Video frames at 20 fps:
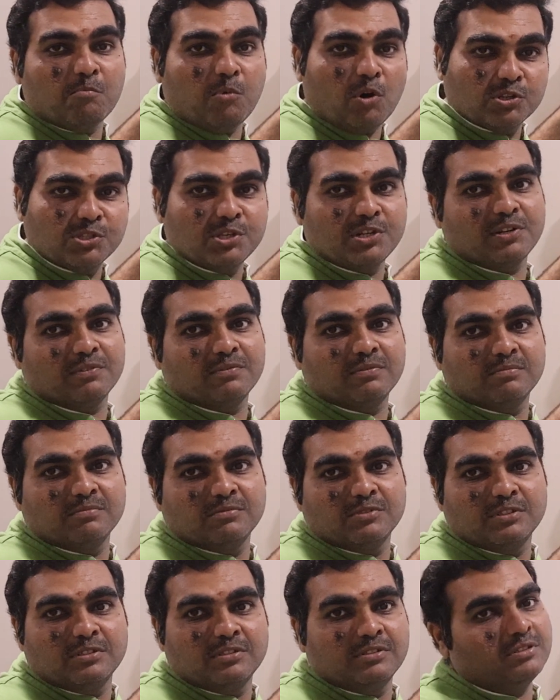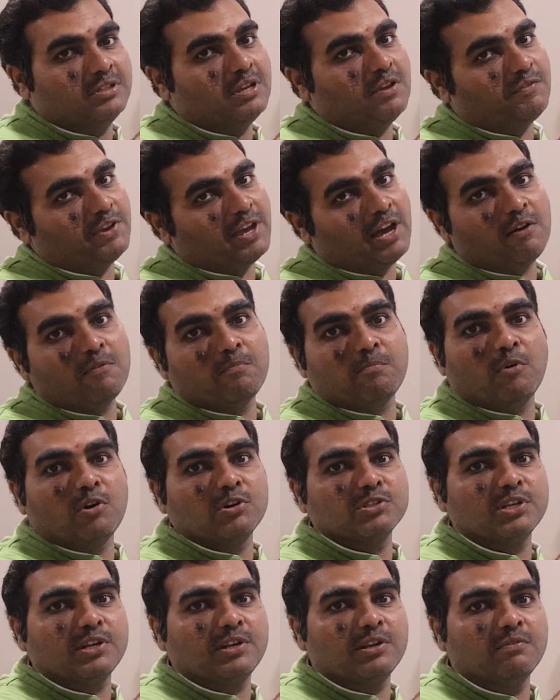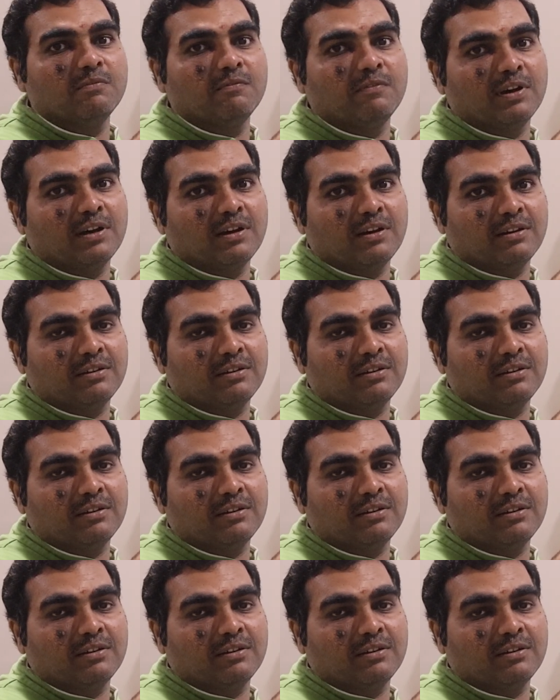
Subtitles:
positive. If you have positive